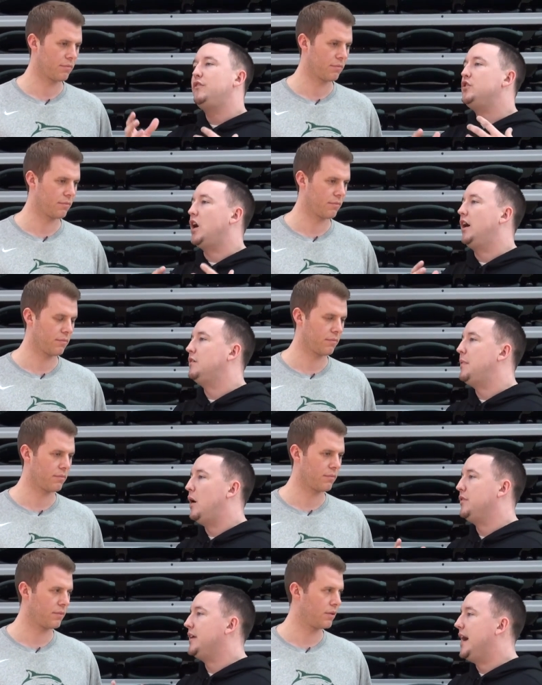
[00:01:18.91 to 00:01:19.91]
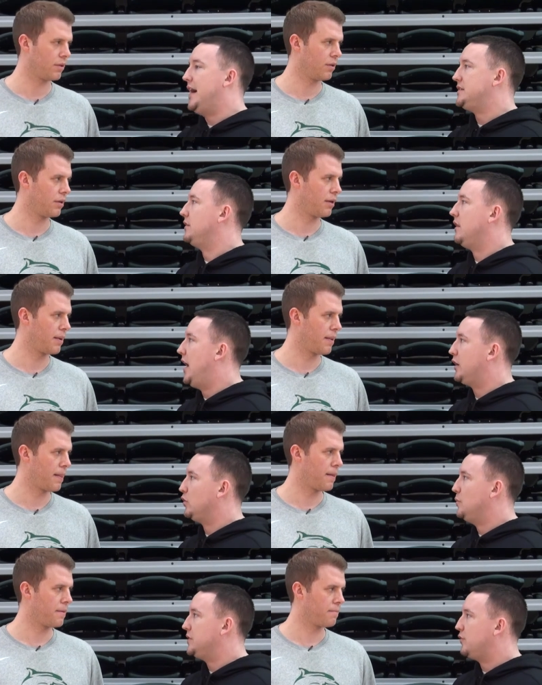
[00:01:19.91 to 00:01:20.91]
Speaker 1: have you talked about with the guys in the locker
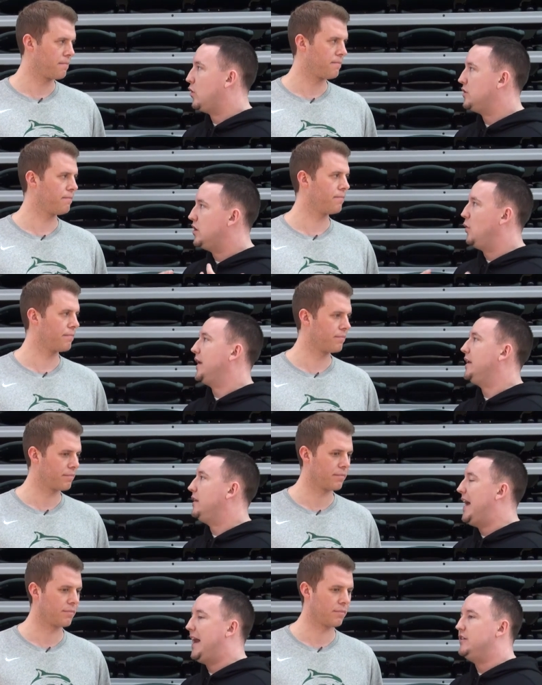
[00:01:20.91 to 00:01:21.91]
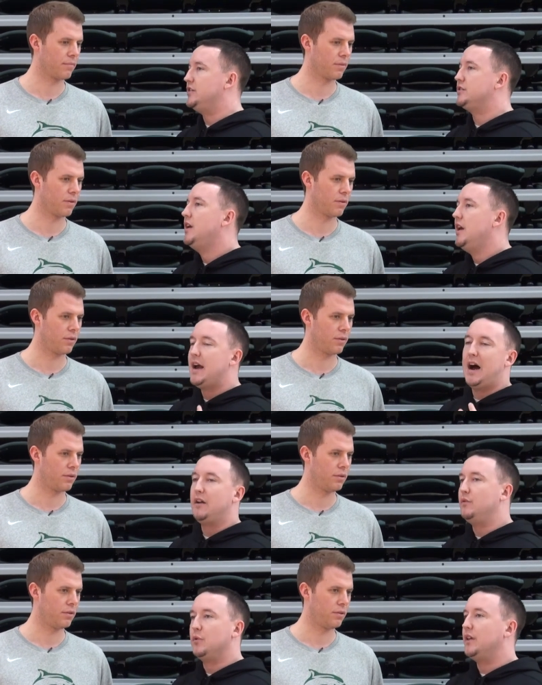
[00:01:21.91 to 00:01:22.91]
room as far as going into that and just how
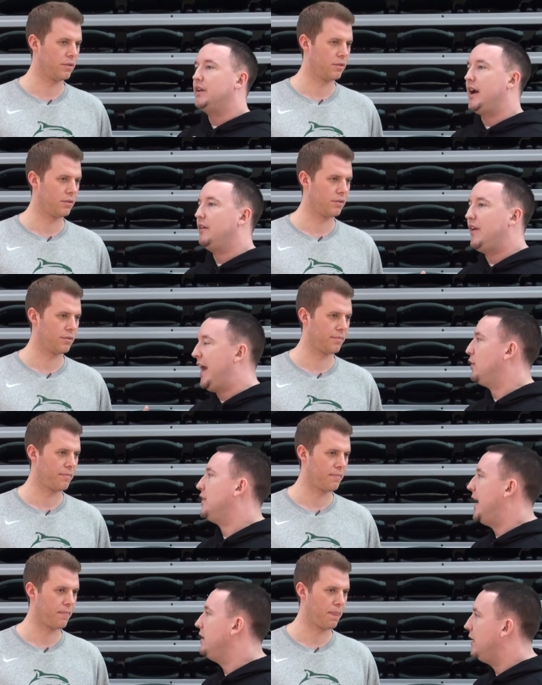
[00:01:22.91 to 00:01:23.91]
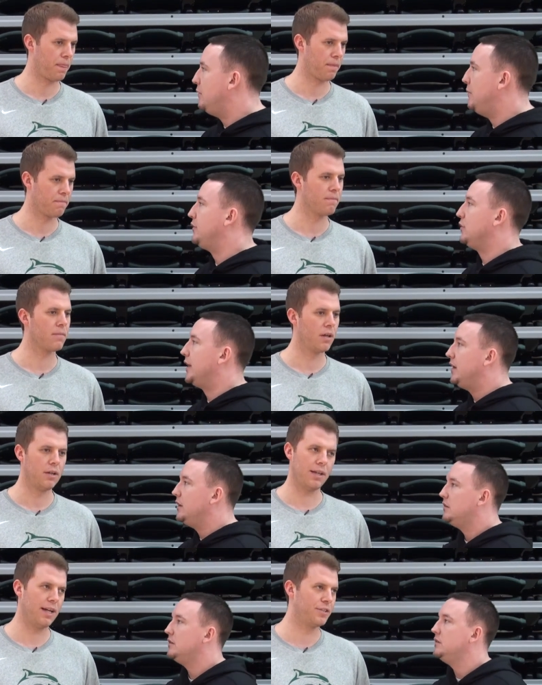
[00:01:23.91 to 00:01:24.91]
to really kind of handle that mentally?
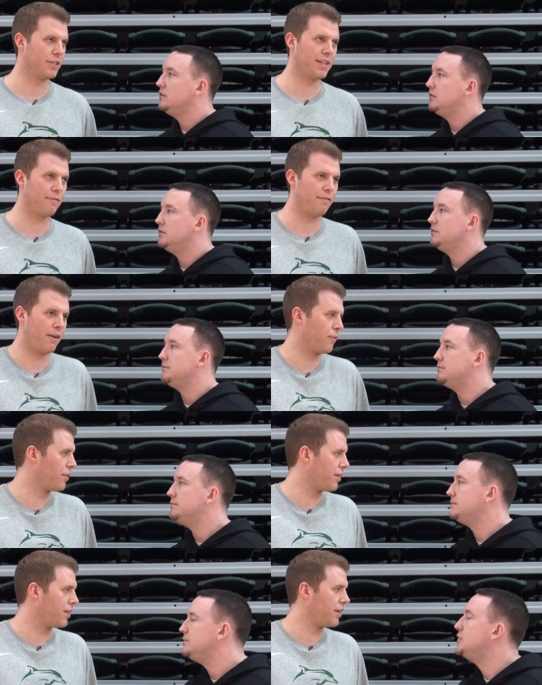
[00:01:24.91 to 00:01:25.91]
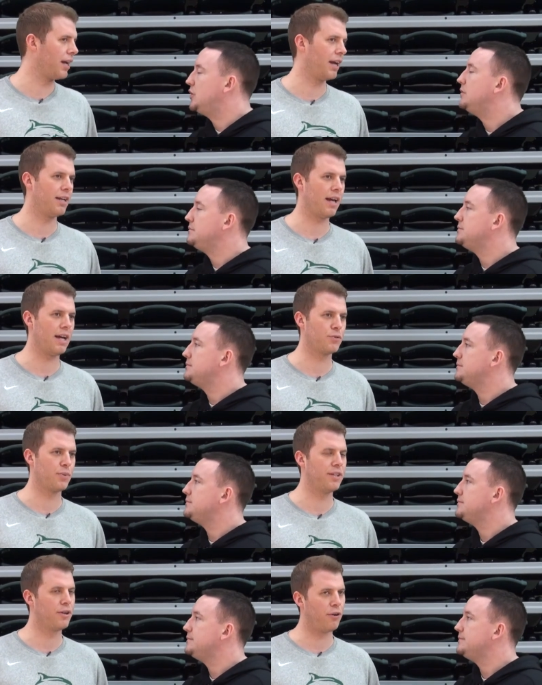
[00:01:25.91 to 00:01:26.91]
Speaker 2: Yeah, just have fun with it. And as
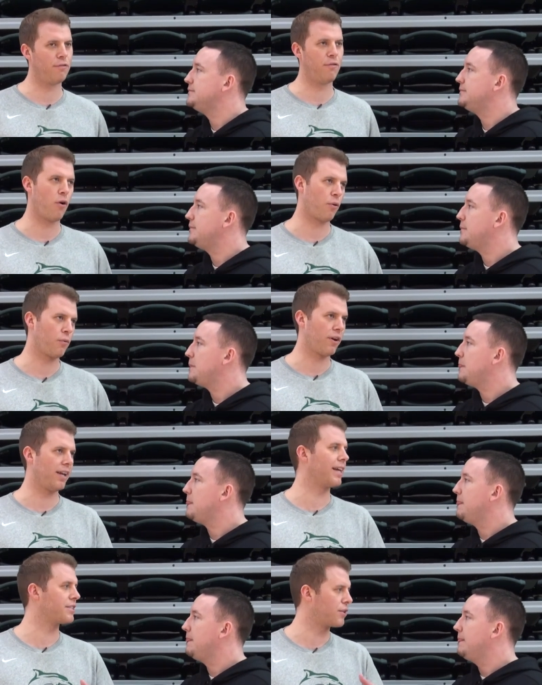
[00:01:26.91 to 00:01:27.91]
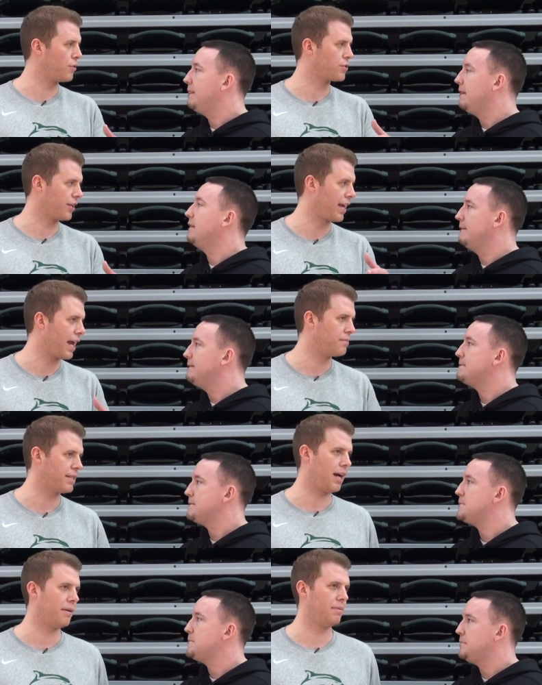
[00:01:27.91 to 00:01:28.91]
we go forward and it gets closer to game
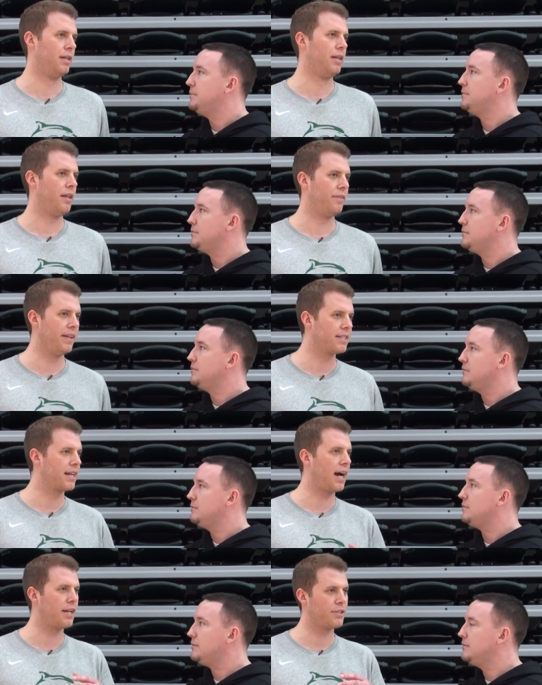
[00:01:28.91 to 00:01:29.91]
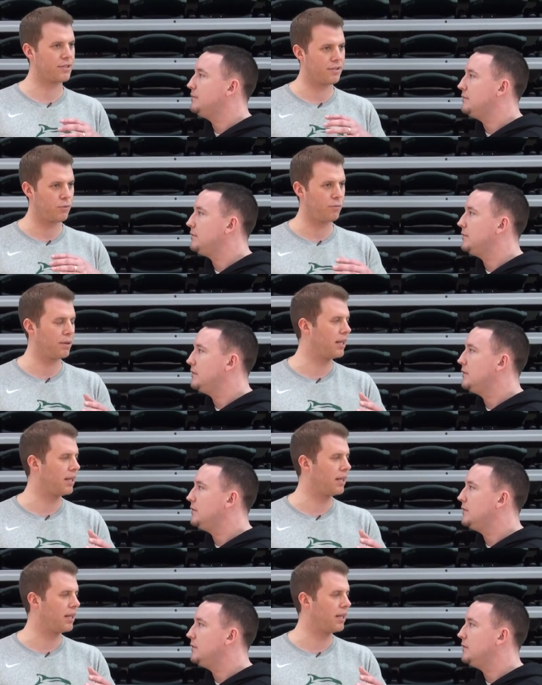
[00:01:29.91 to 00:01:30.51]
time, these guys will be